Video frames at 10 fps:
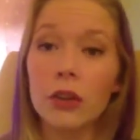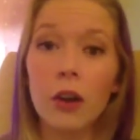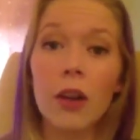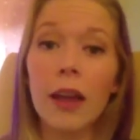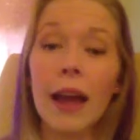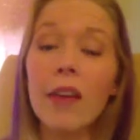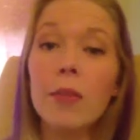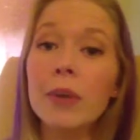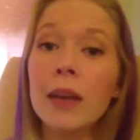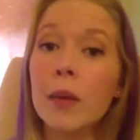Y'all, I
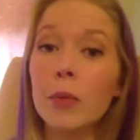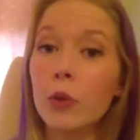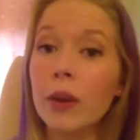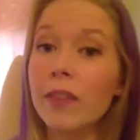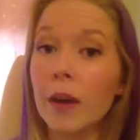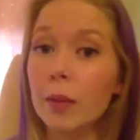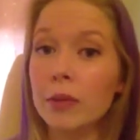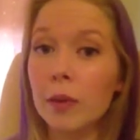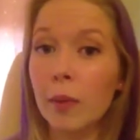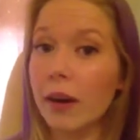haven't been at
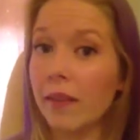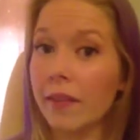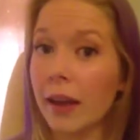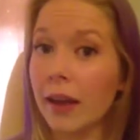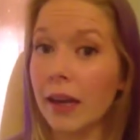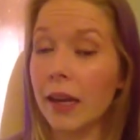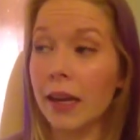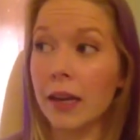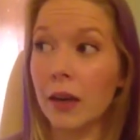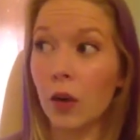25% body fat
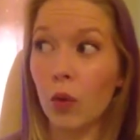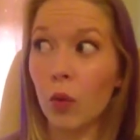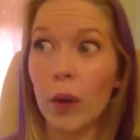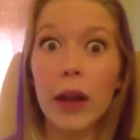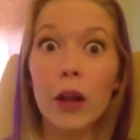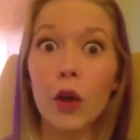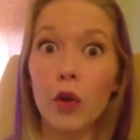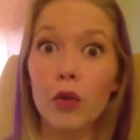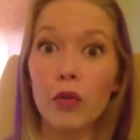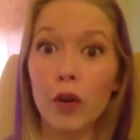in well
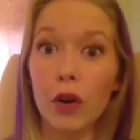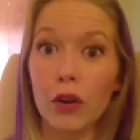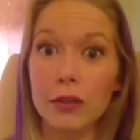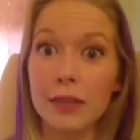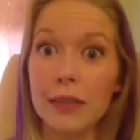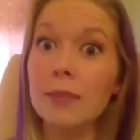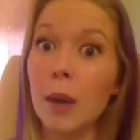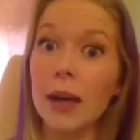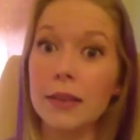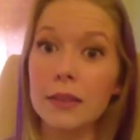over 6
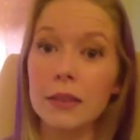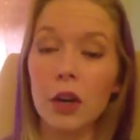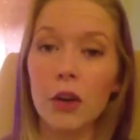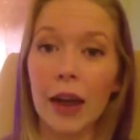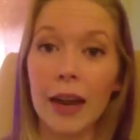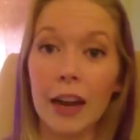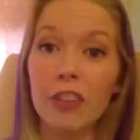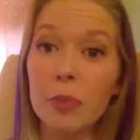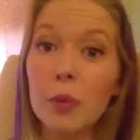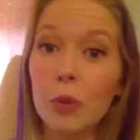months, okay? And
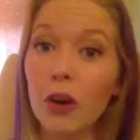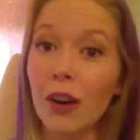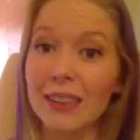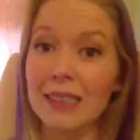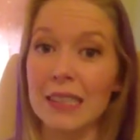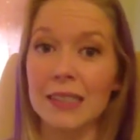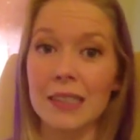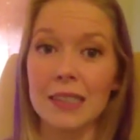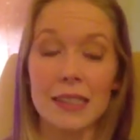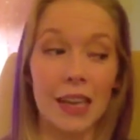I've been progressing
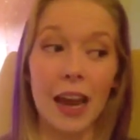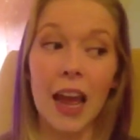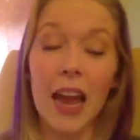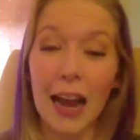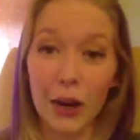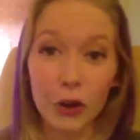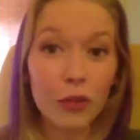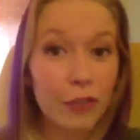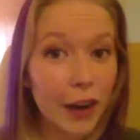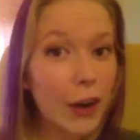since then. I
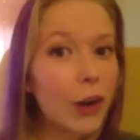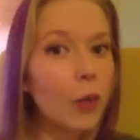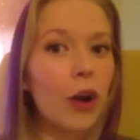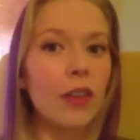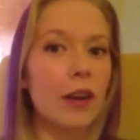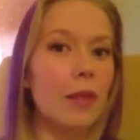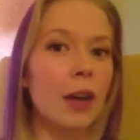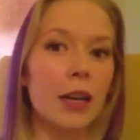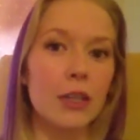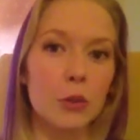know very well that I'm
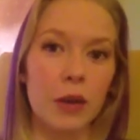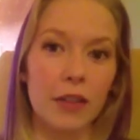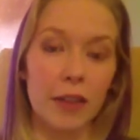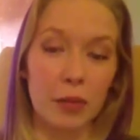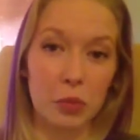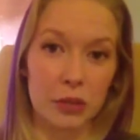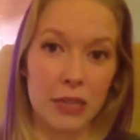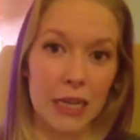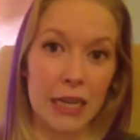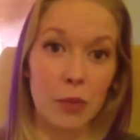not at
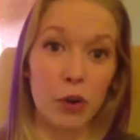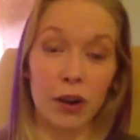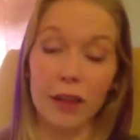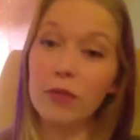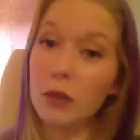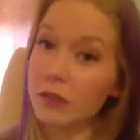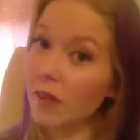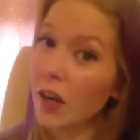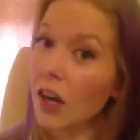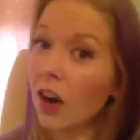25% anymore, and I've worked
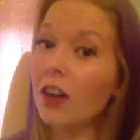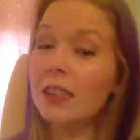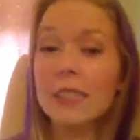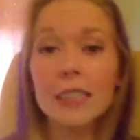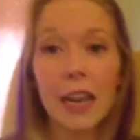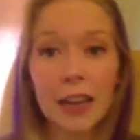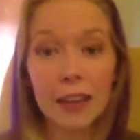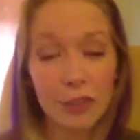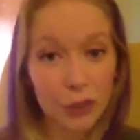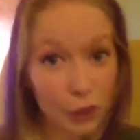very hard to stay
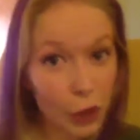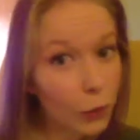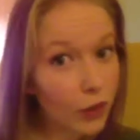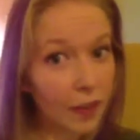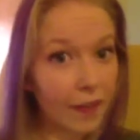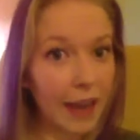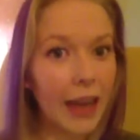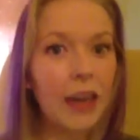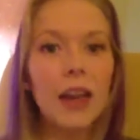lower than that.